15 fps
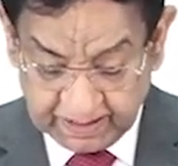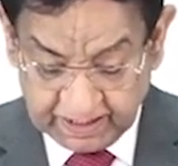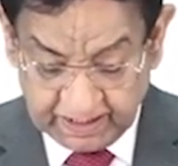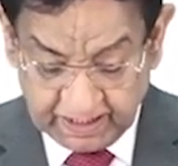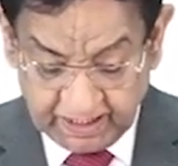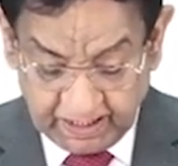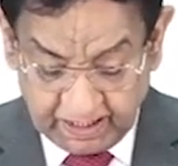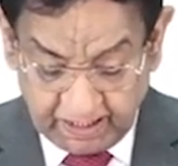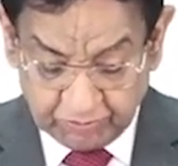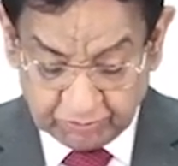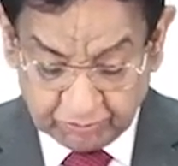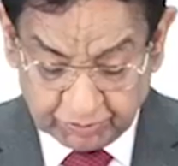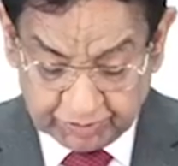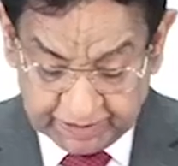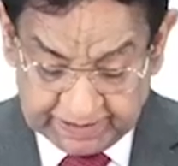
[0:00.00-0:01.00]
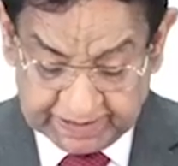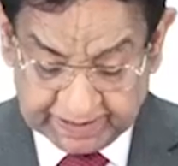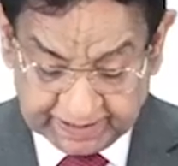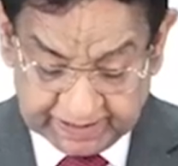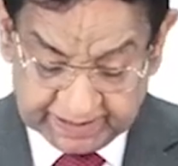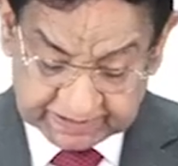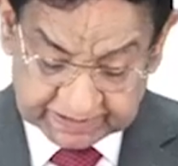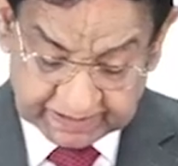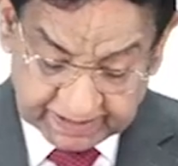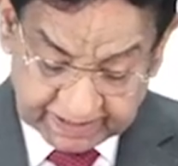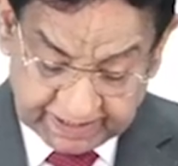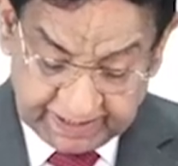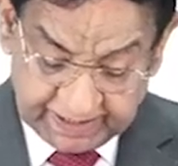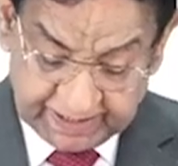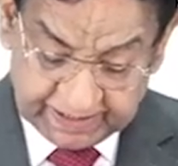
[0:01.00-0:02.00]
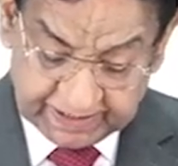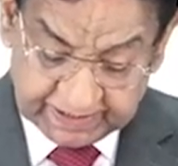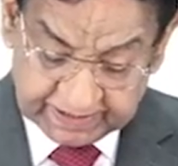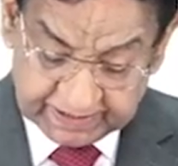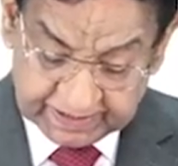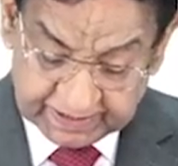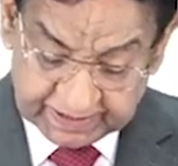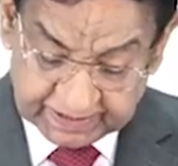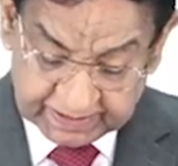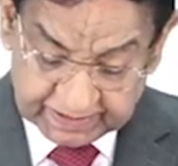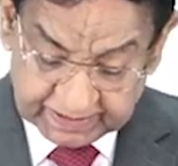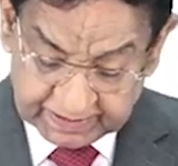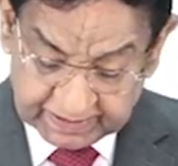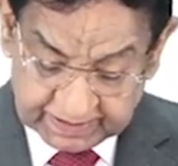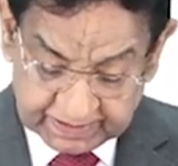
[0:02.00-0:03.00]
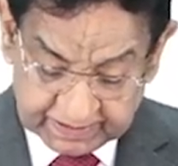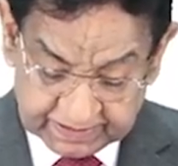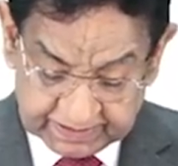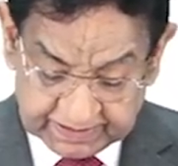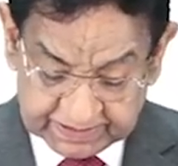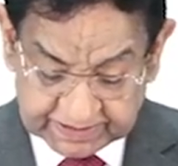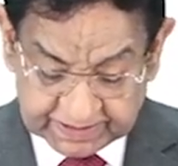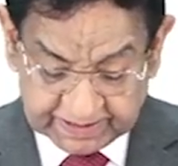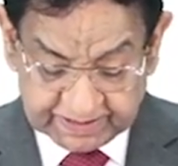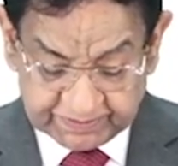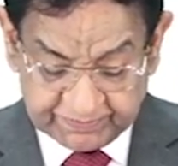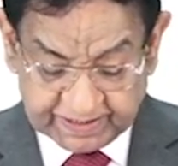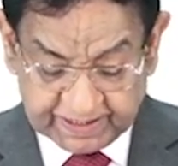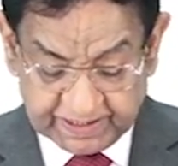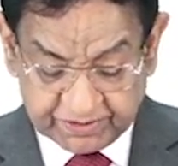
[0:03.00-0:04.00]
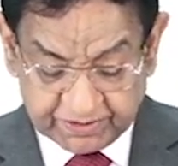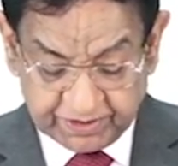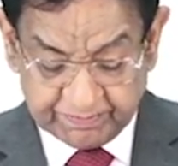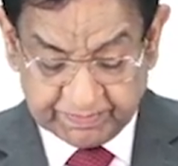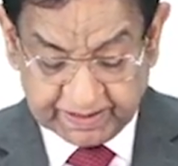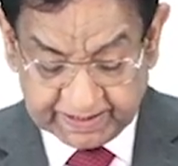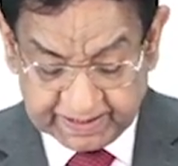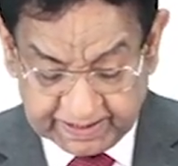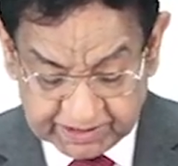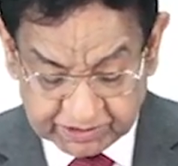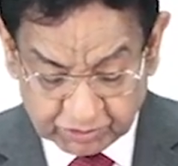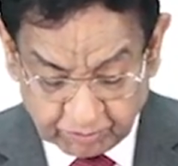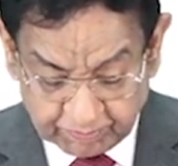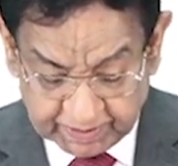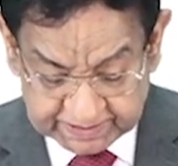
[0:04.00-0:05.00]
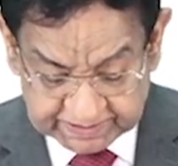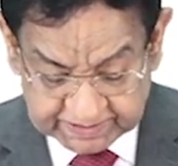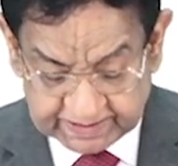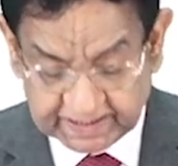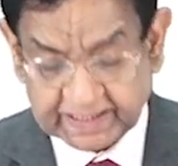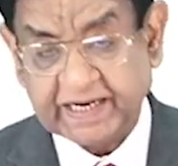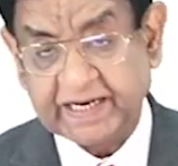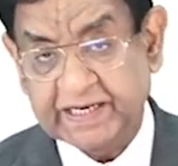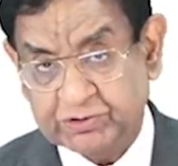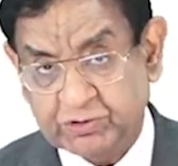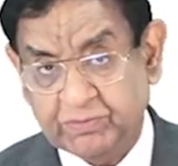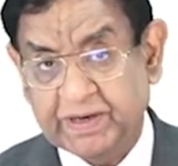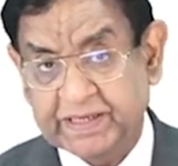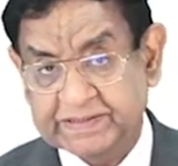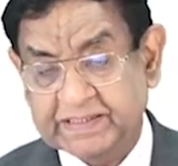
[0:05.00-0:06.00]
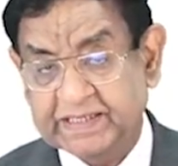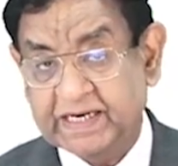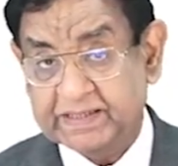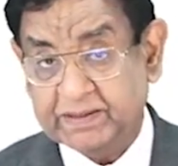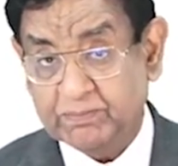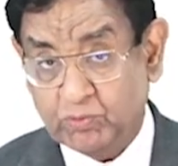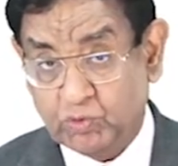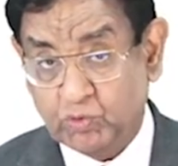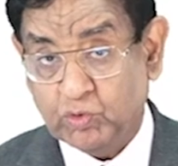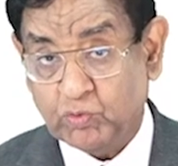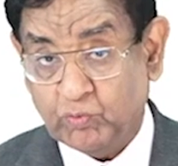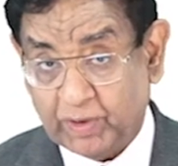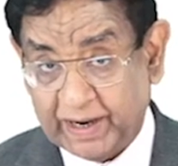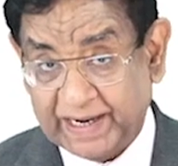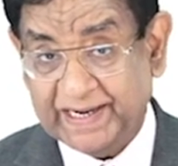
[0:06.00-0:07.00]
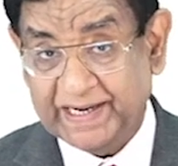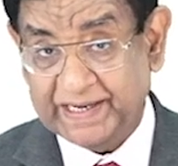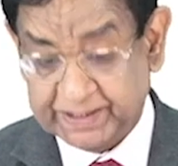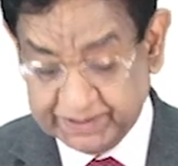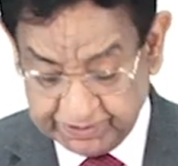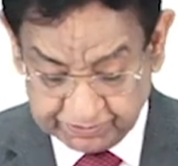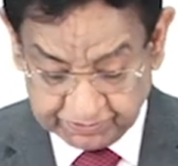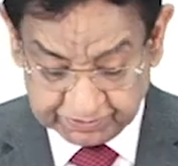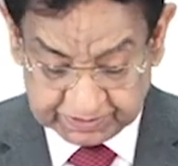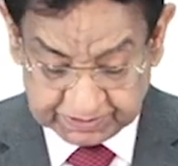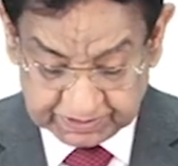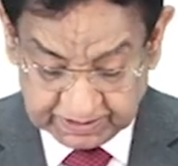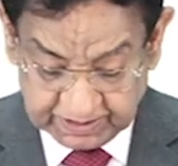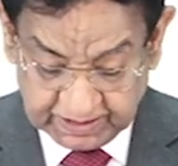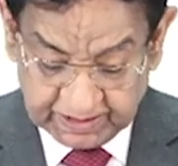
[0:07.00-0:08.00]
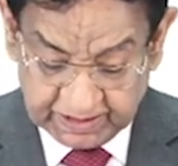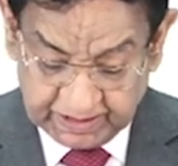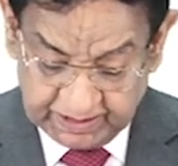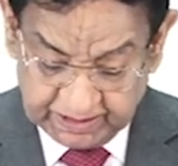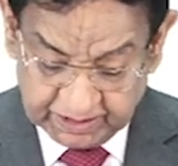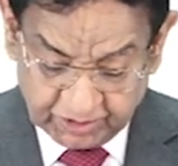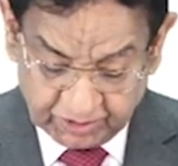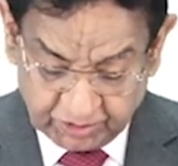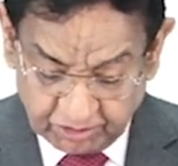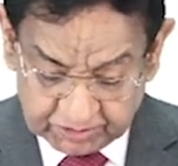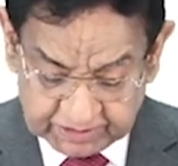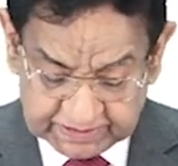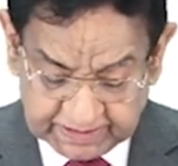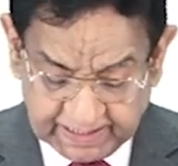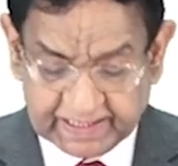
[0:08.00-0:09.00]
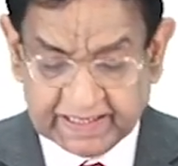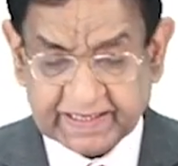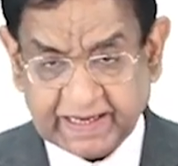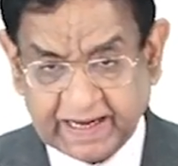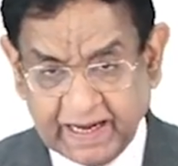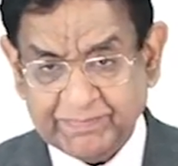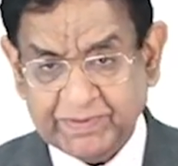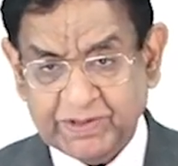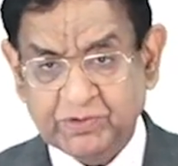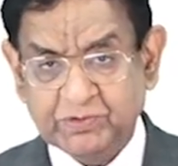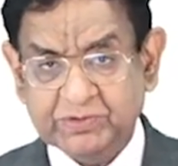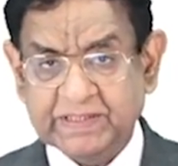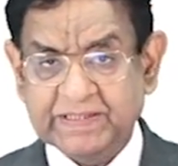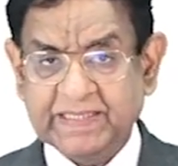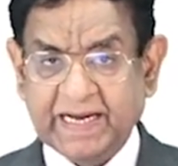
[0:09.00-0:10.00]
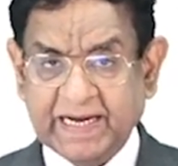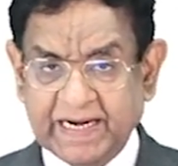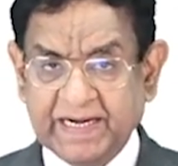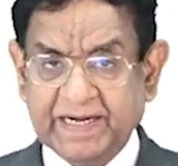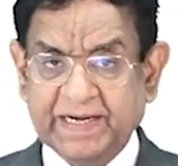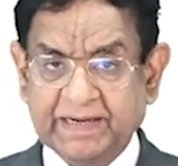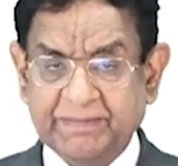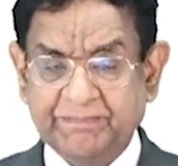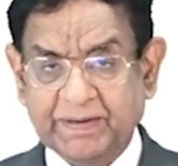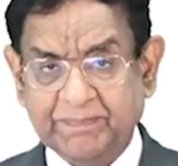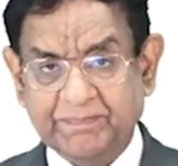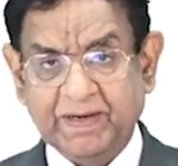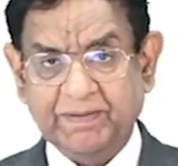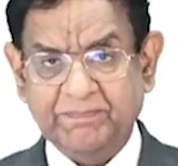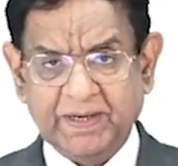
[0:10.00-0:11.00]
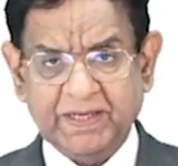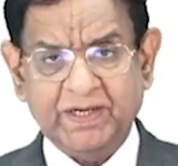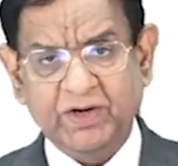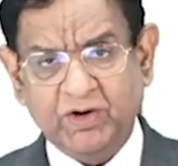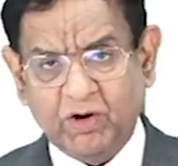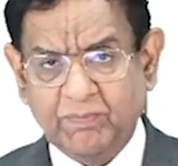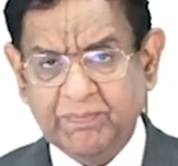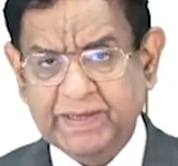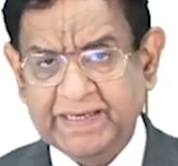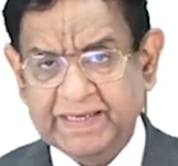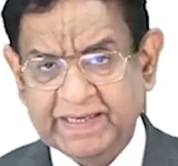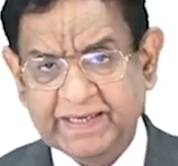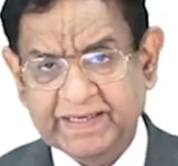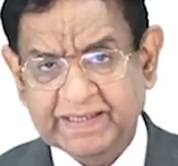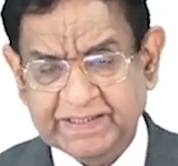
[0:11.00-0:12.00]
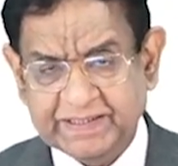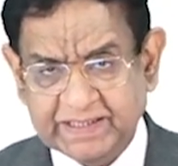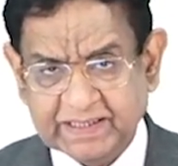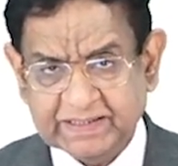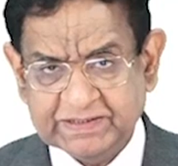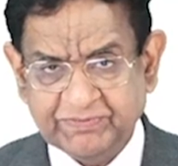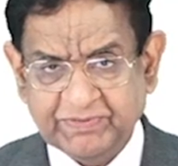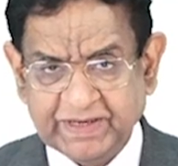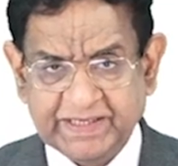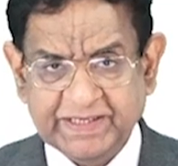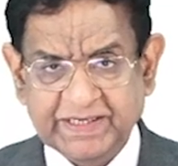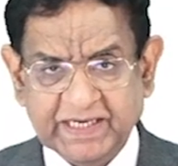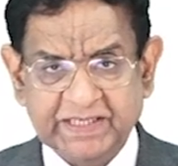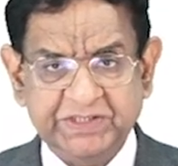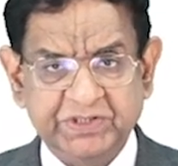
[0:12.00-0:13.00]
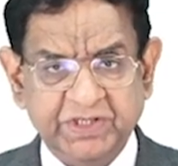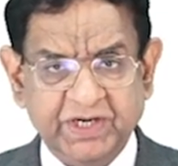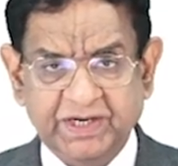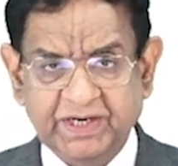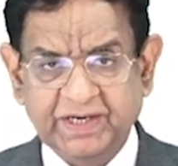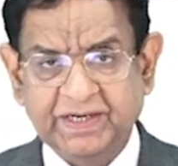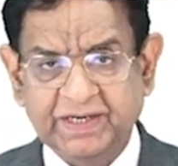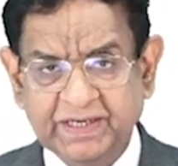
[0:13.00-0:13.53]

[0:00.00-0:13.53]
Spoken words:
How to treat a case? Again, this case we can treat by erythromycin, and erythromycin are the more widely used. Doxycycline can be used in the elderly people, but normally in young, very young children,